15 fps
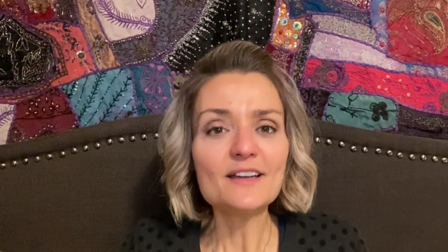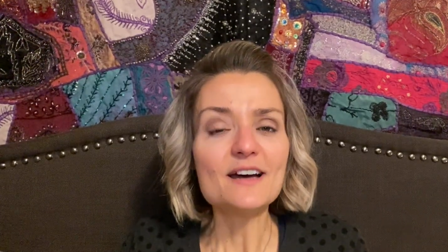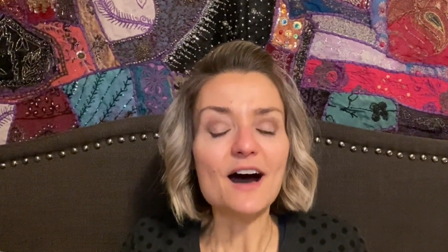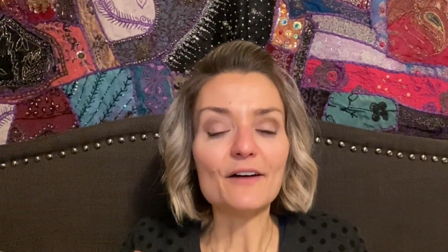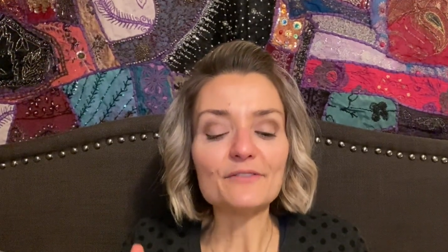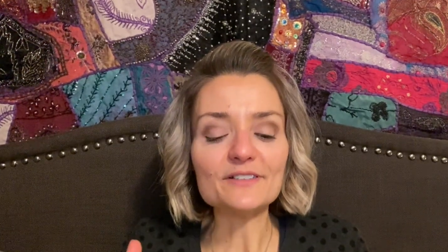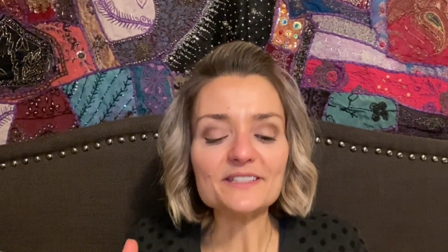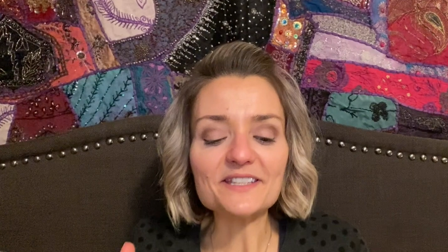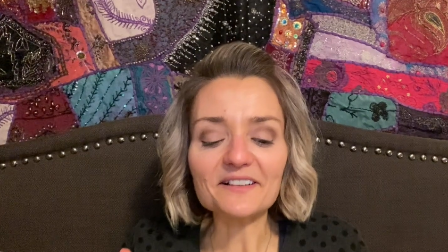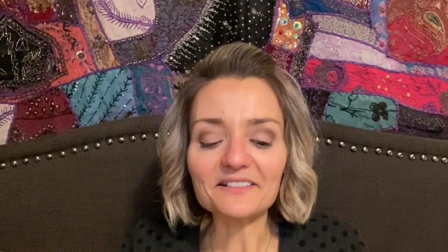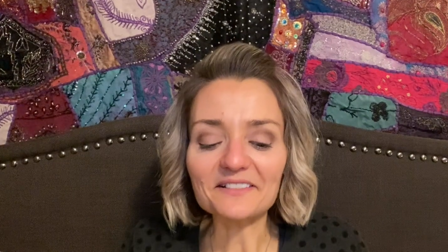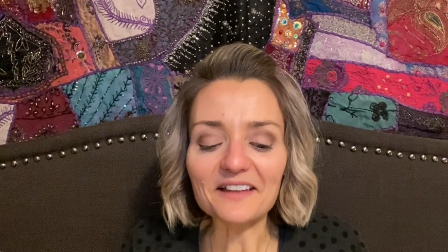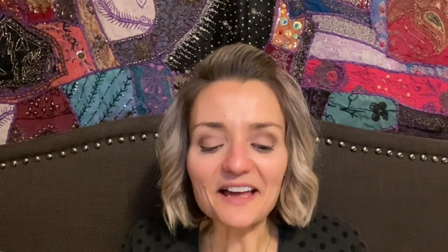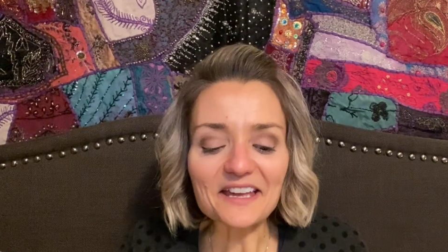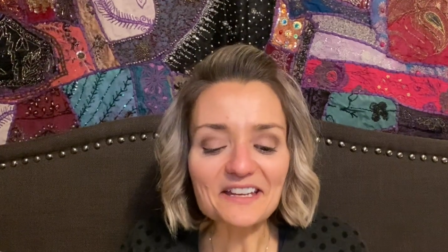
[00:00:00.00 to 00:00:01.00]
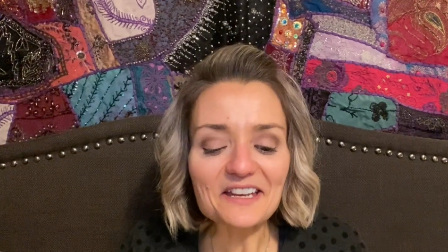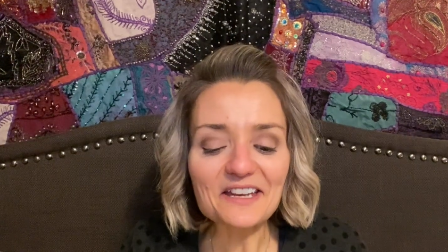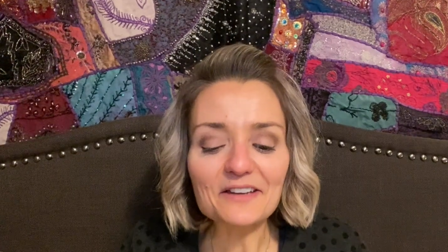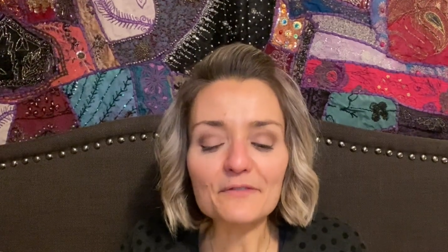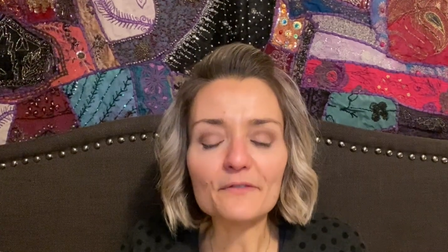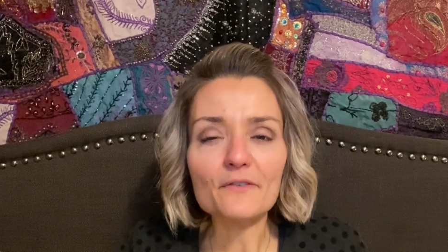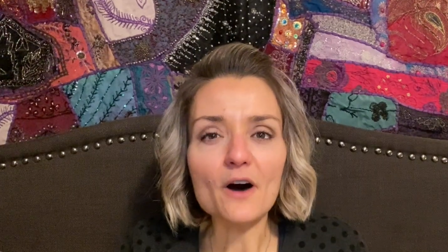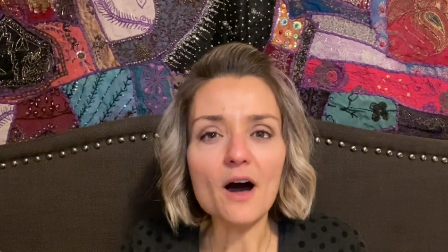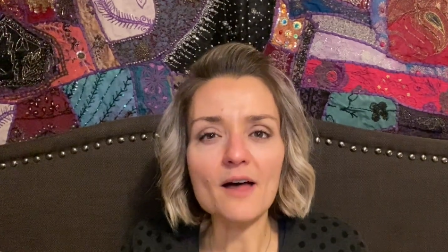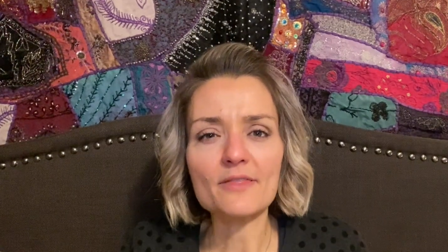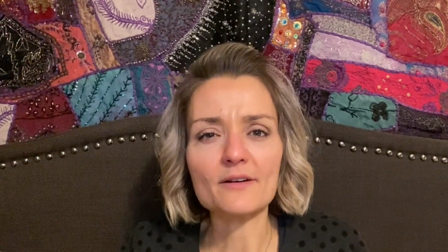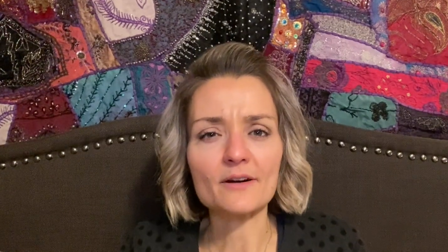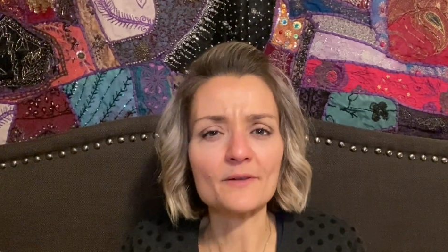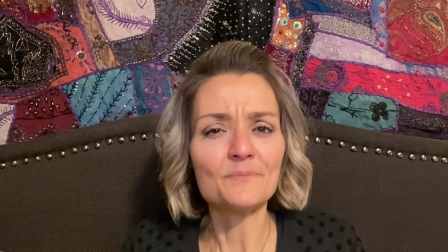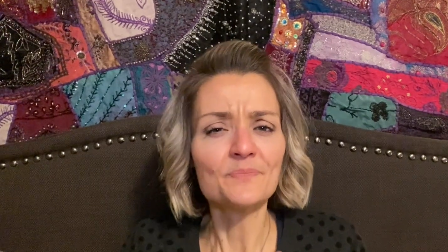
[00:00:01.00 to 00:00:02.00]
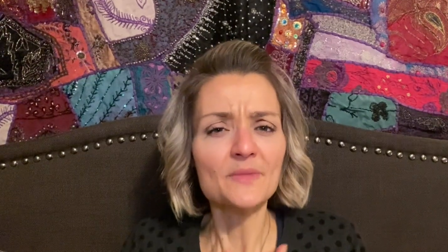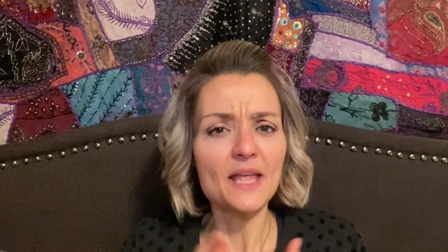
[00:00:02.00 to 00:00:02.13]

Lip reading: of a delighted father.